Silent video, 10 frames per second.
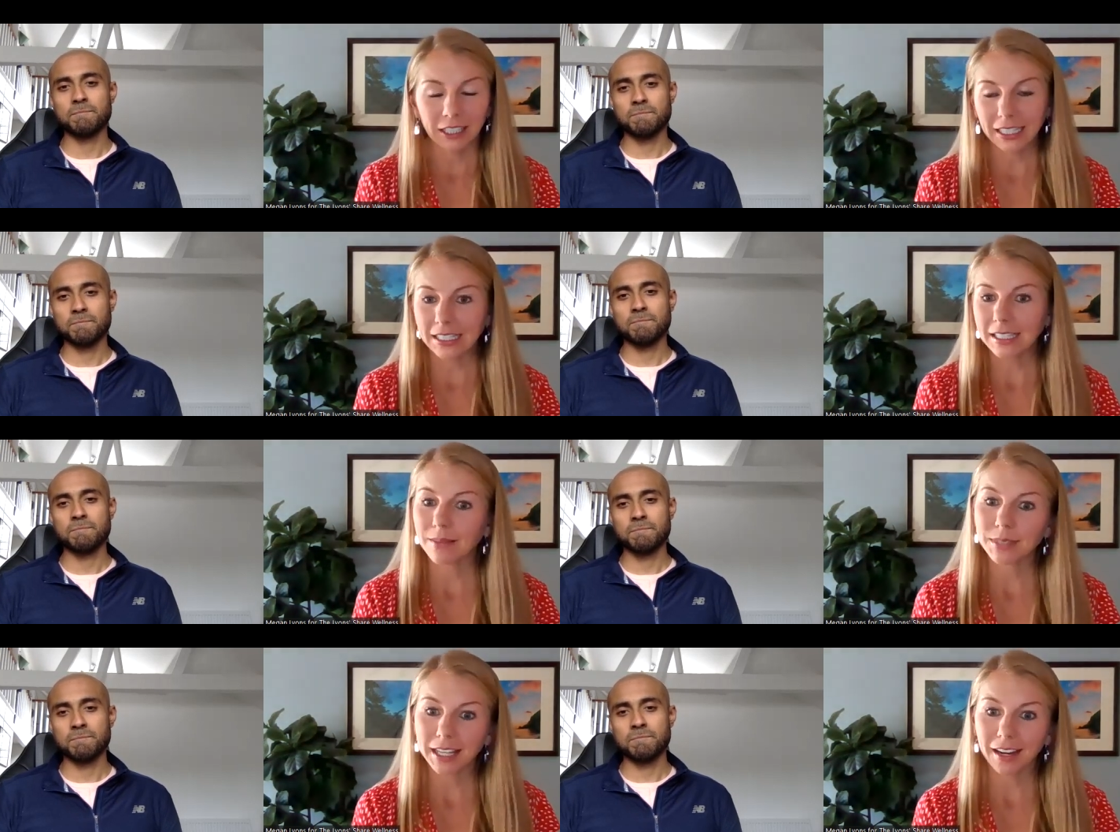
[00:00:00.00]
Speaker 1: goodness,
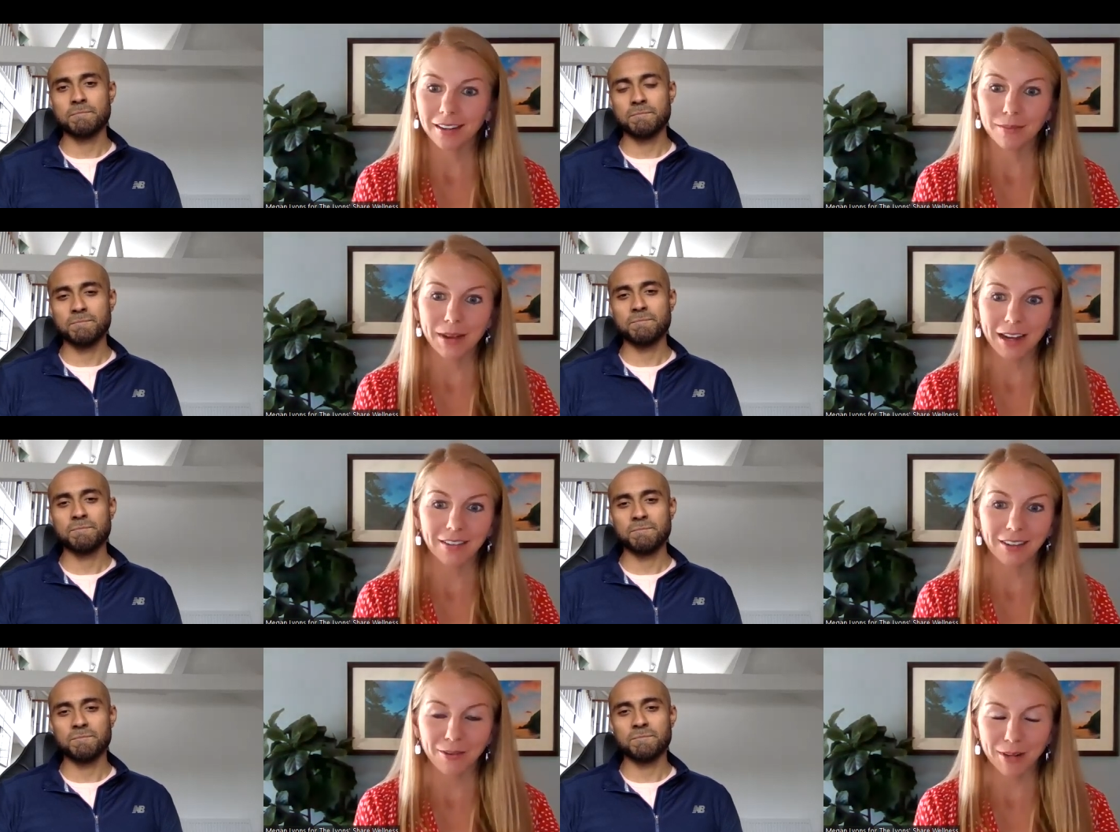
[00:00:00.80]
I'm scared
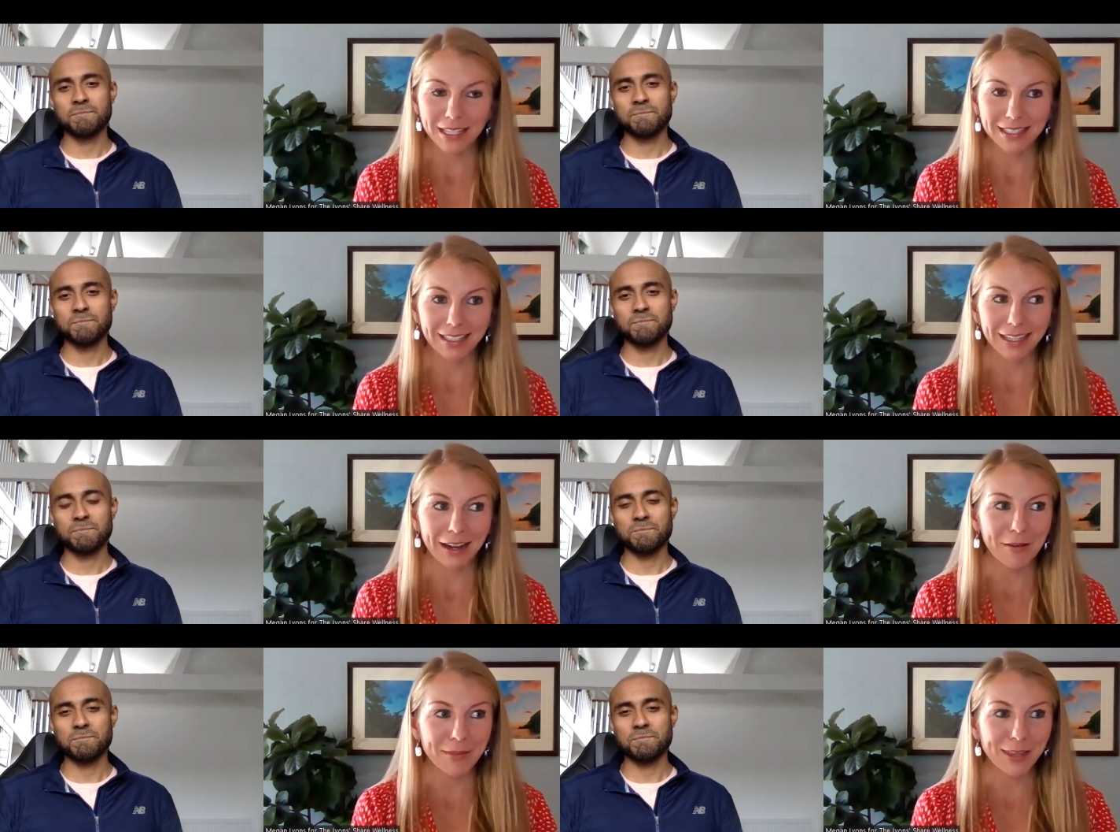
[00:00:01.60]
about what's going
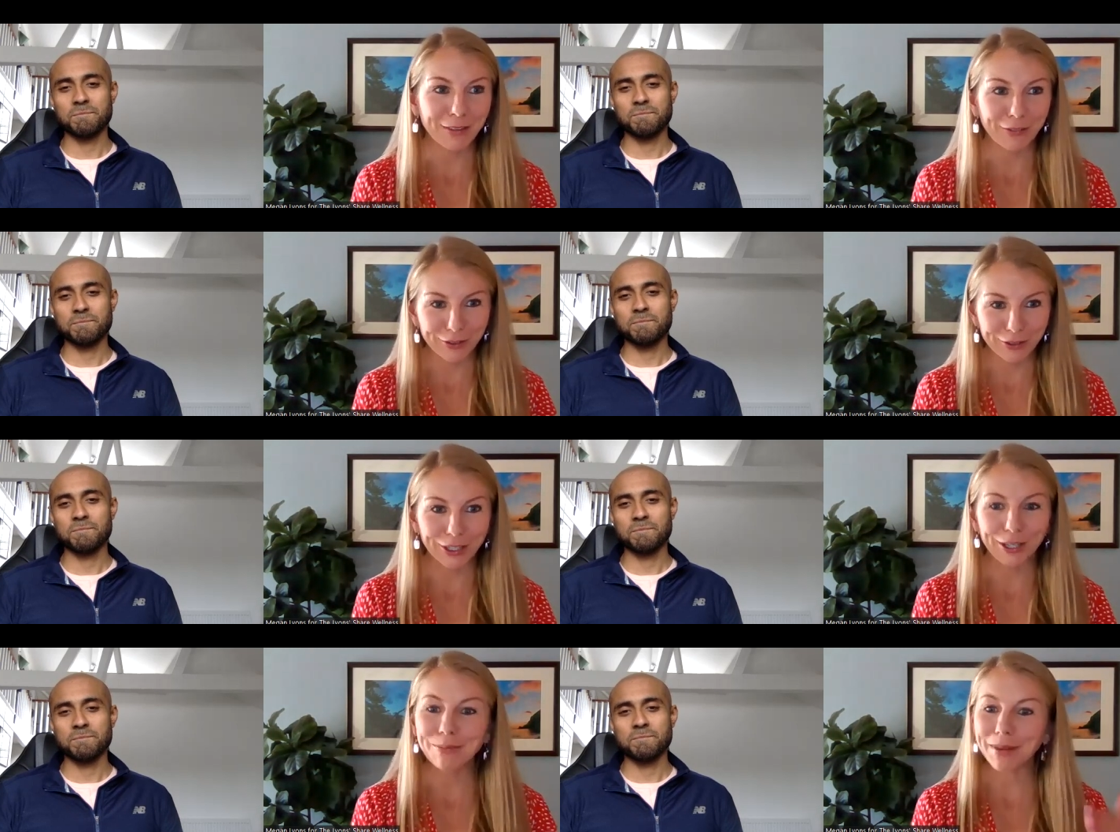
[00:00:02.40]
to come in the
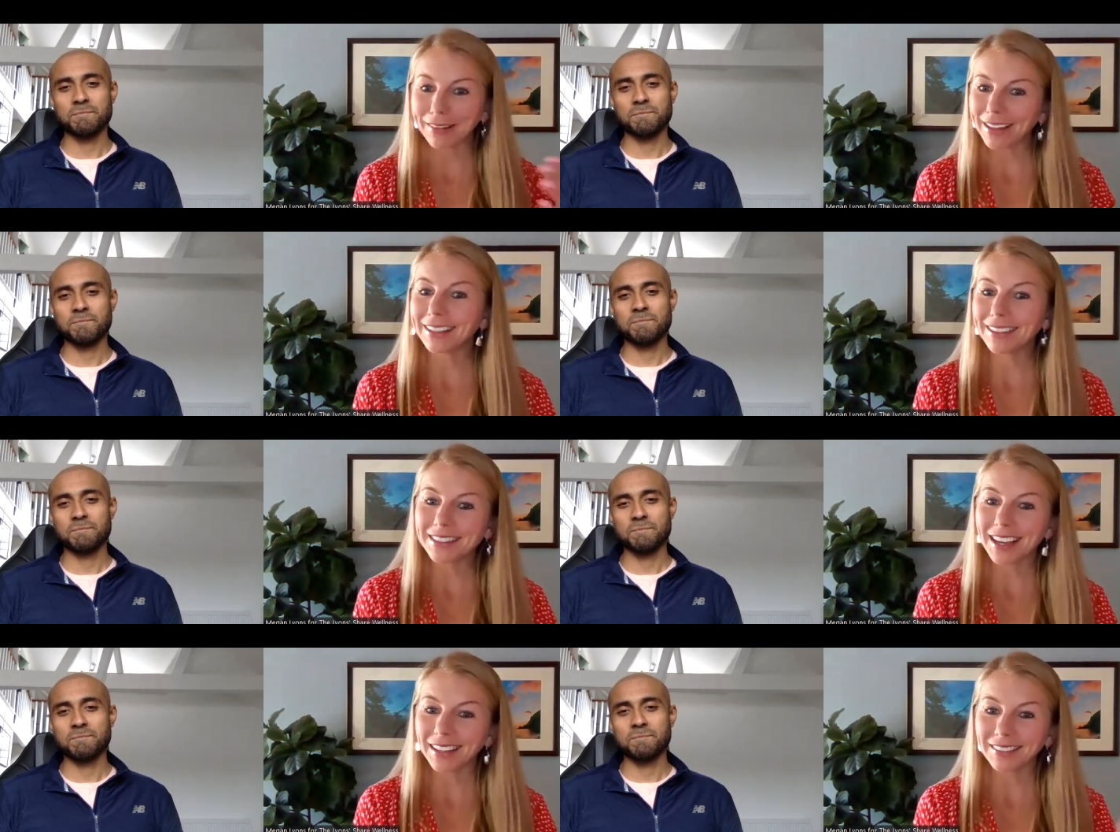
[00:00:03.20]
future. But, like you
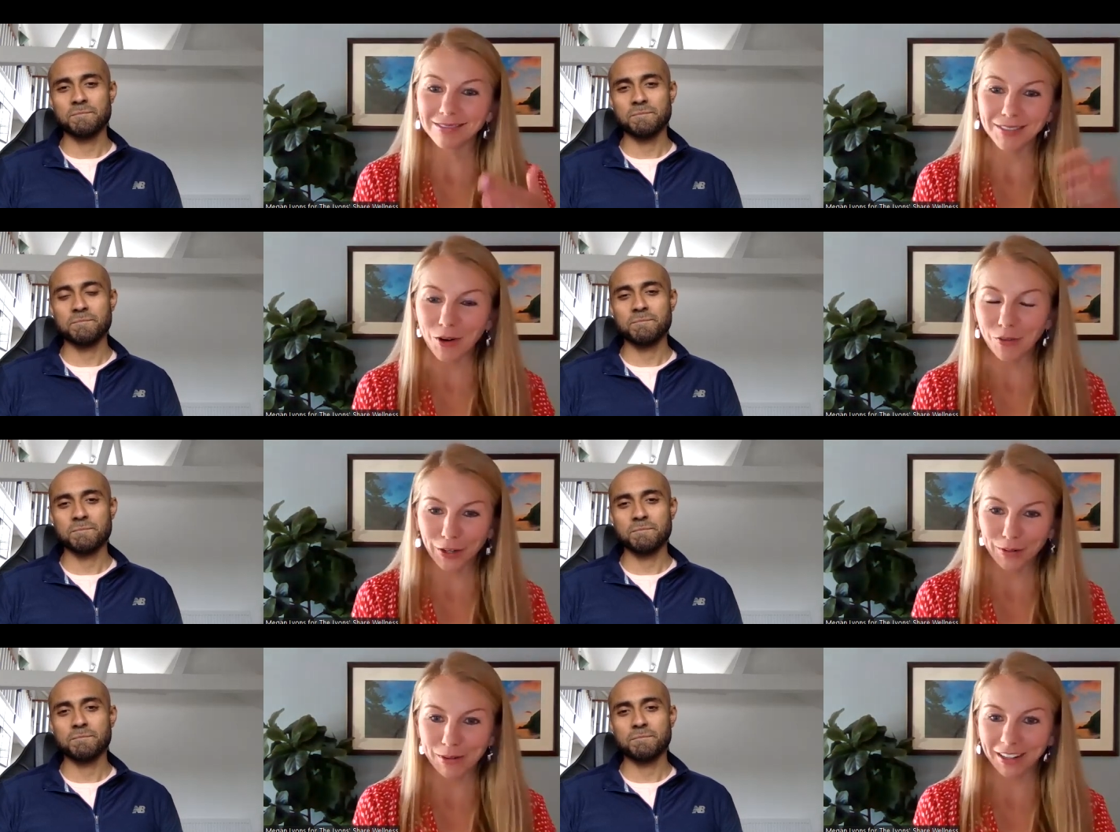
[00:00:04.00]
said, no
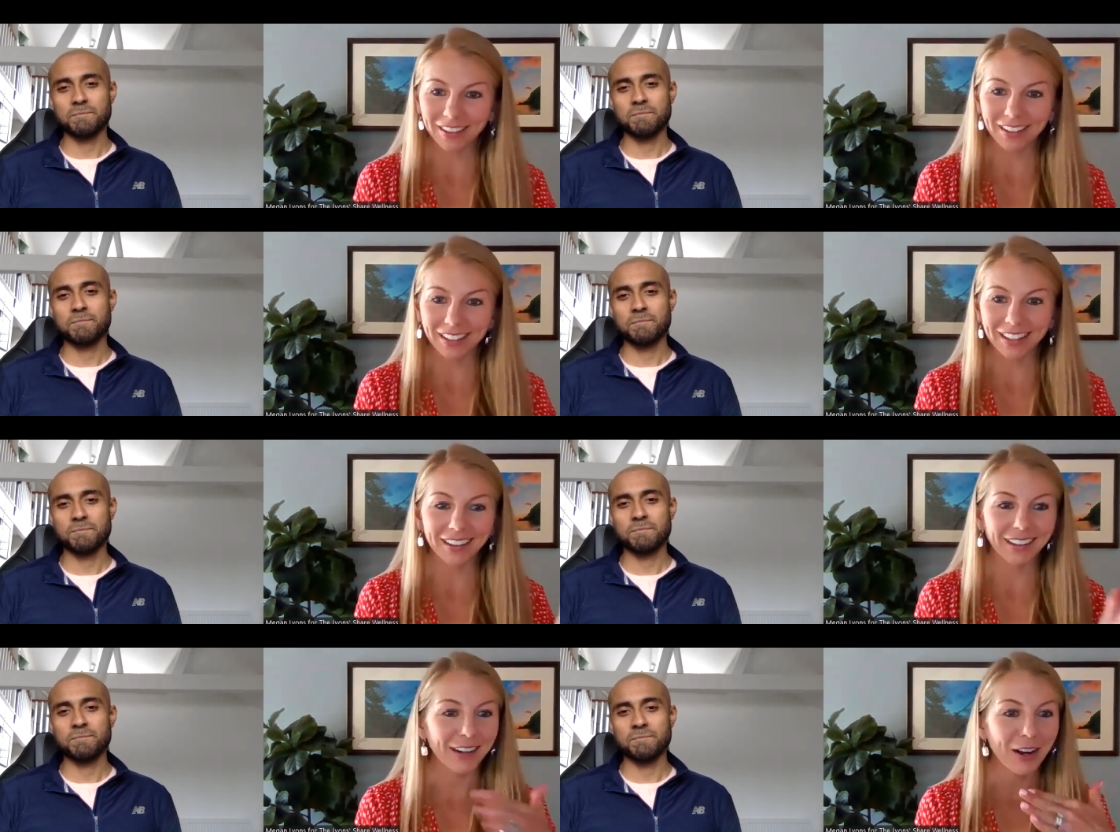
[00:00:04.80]
fear mongering
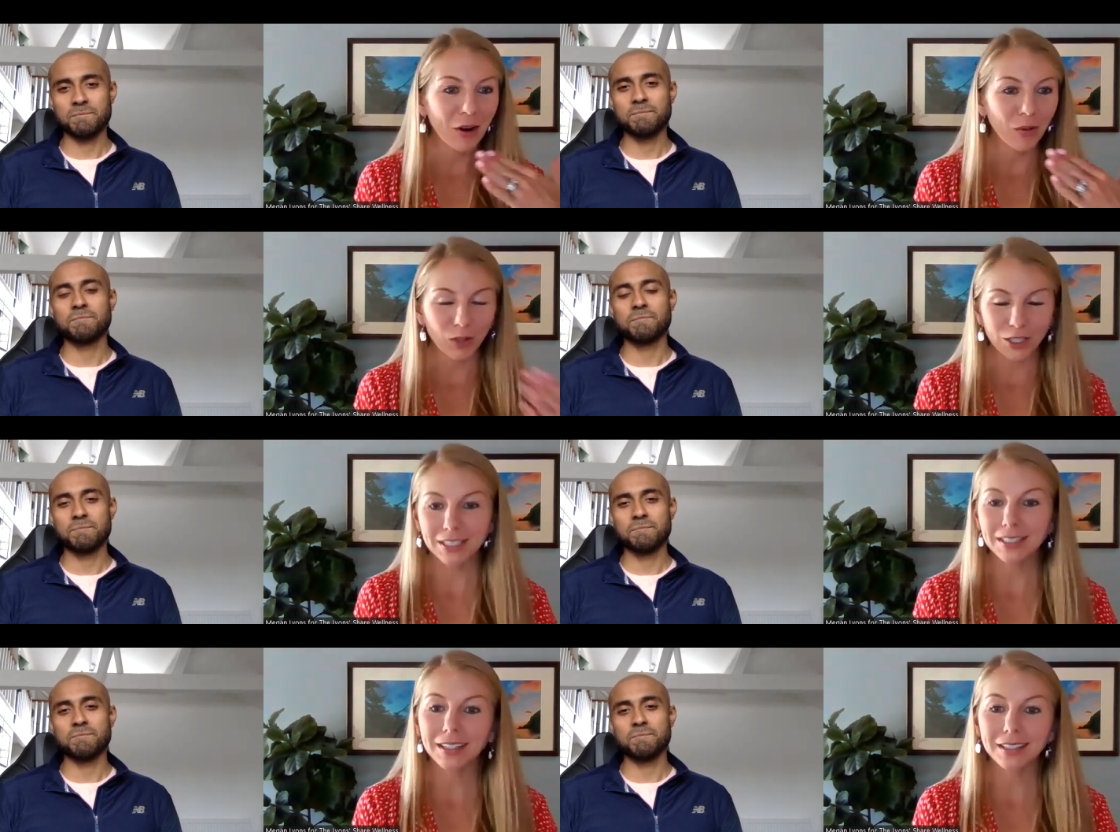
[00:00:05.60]
here. We're mm-hmm.
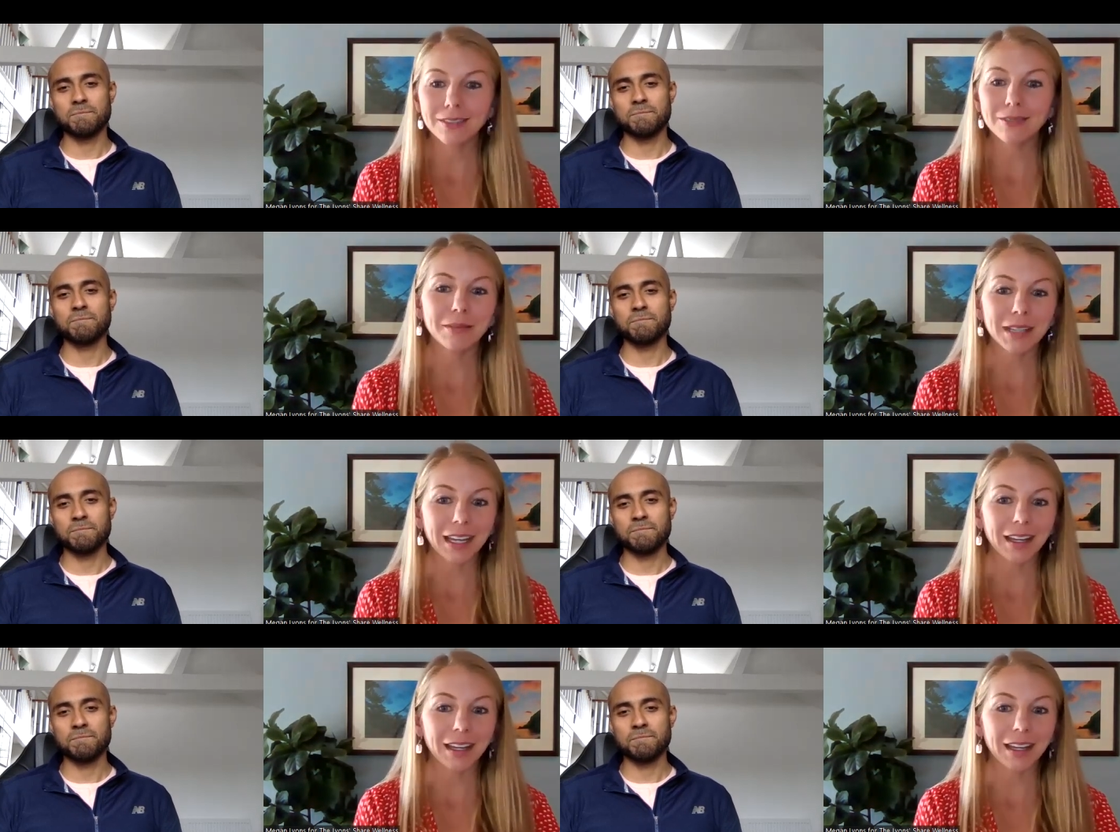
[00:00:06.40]
just going to do what we